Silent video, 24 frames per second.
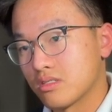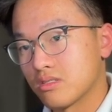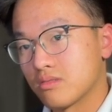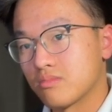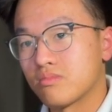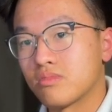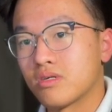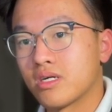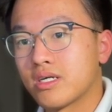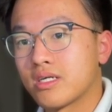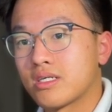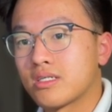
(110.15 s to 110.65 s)
the
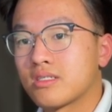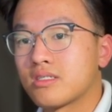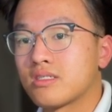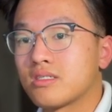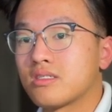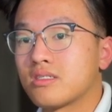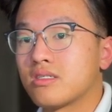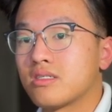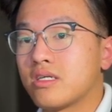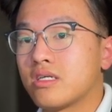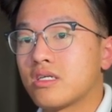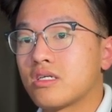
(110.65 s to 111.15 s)
brakes,
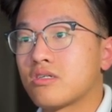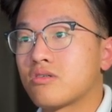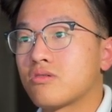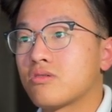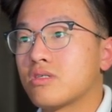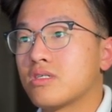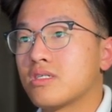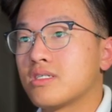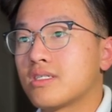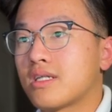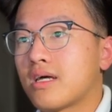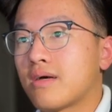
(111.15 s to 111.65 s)

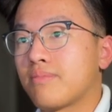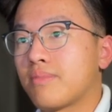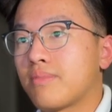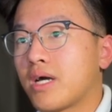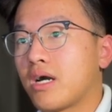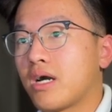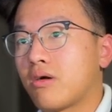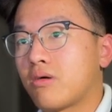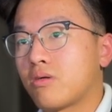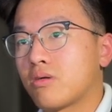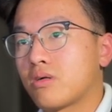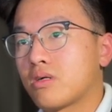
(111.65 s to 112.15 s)
increase that
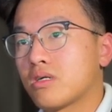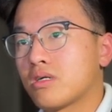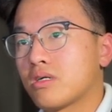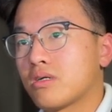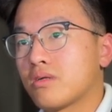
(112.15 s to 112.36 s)
power,